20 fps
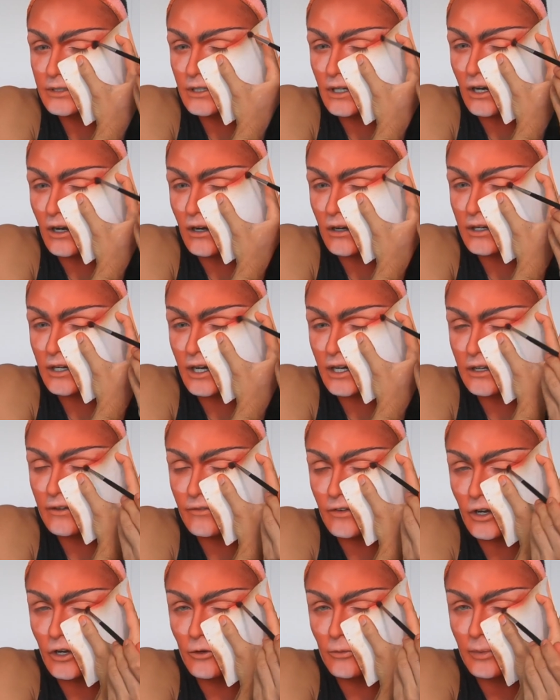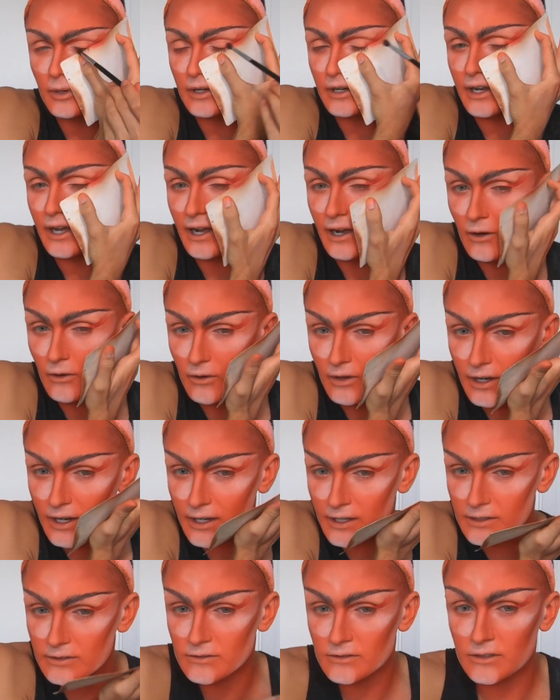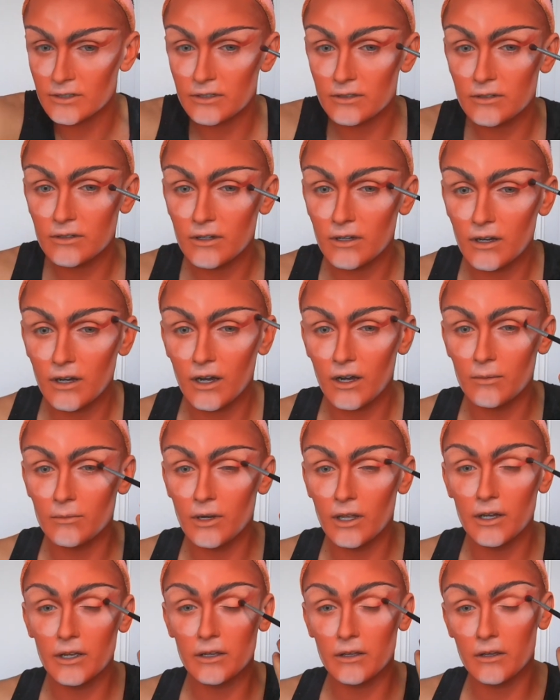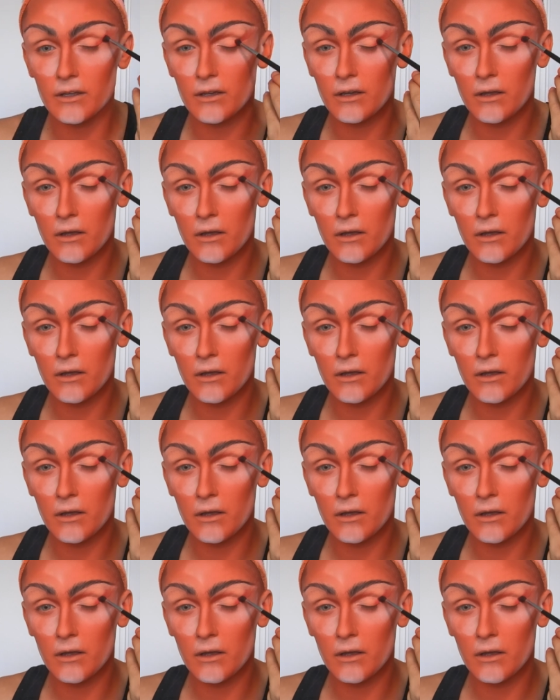are kind of open now, and I'm like